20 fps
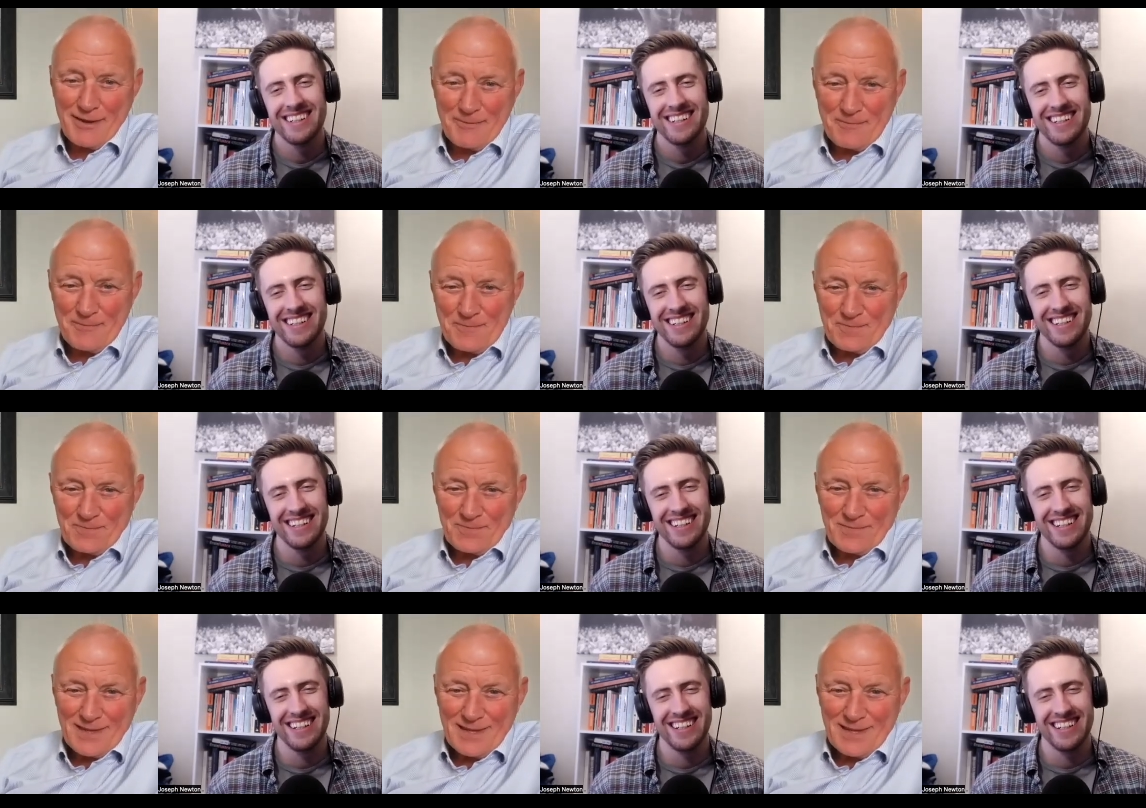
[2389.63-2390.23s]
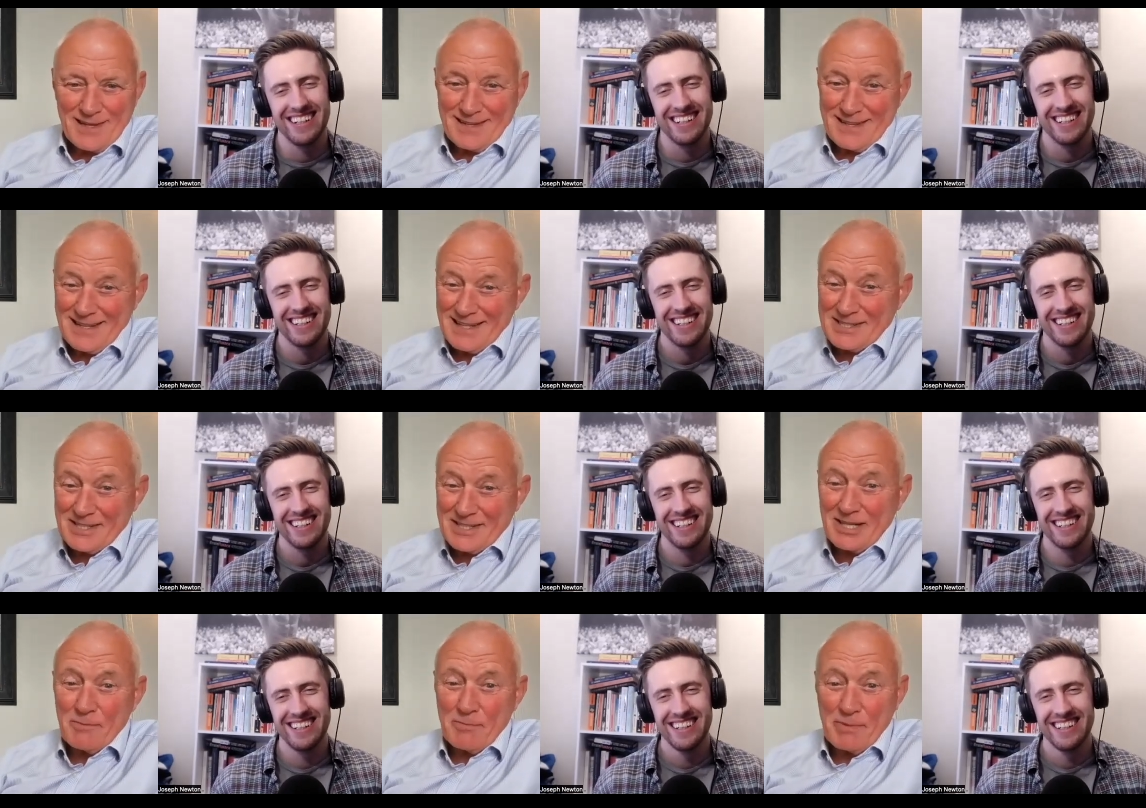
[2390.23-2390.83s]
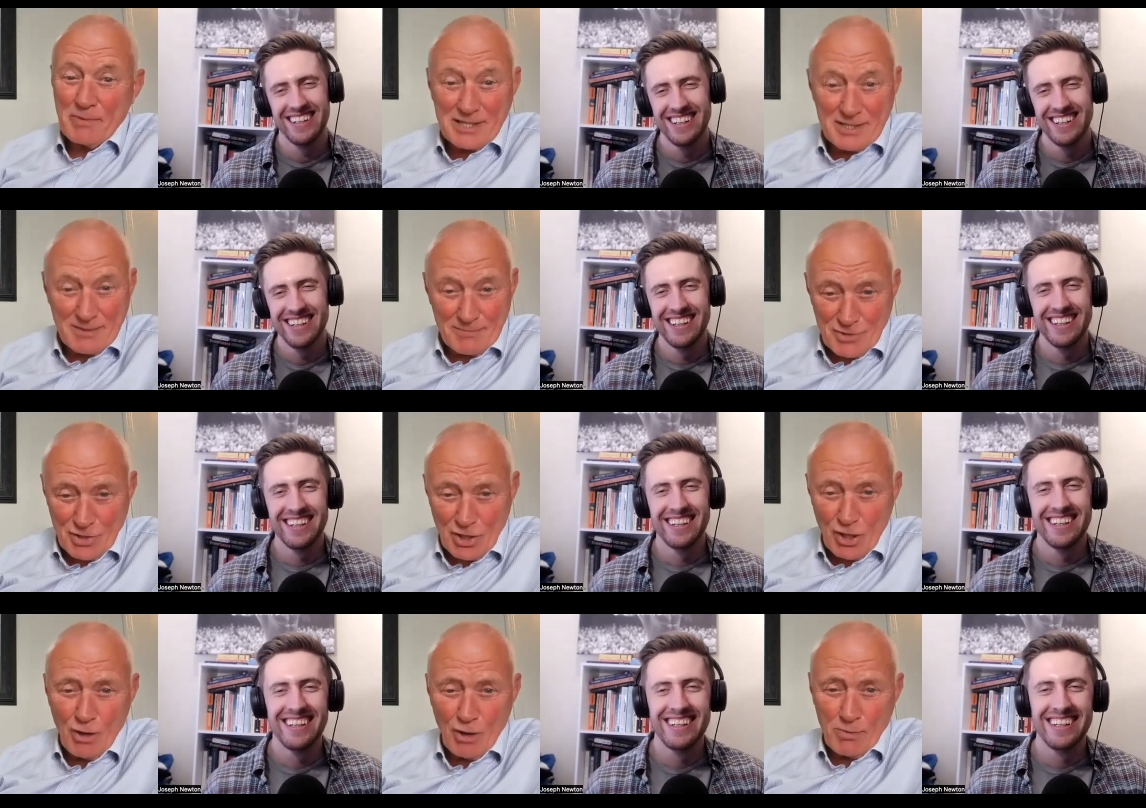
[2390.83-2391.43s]
Speaker 1: There's going to be some
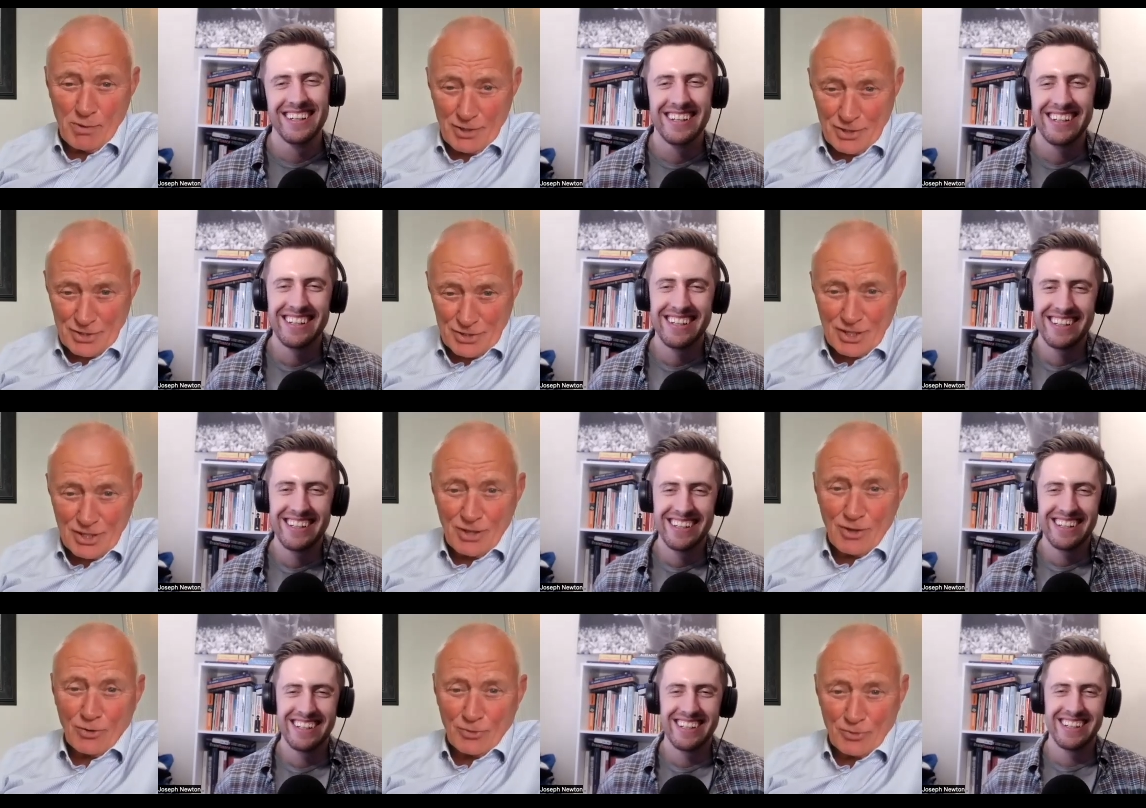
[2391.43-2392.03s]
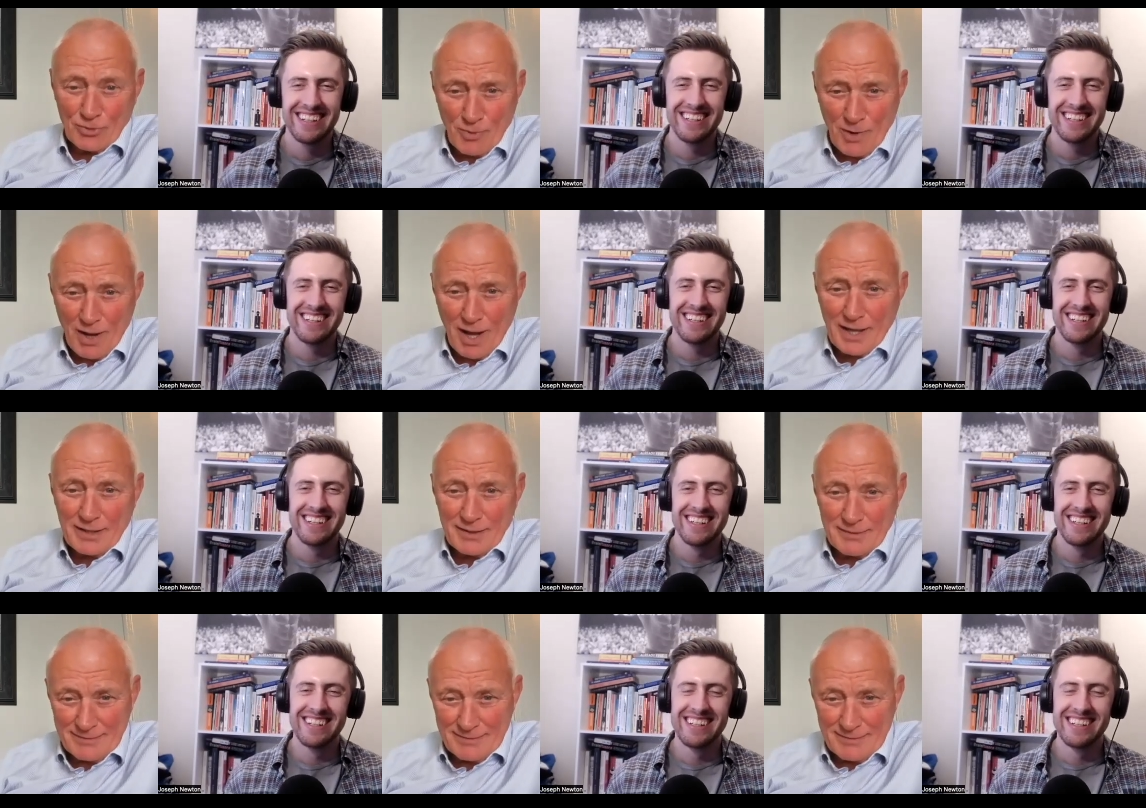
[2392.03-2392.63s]
turbulence along the way.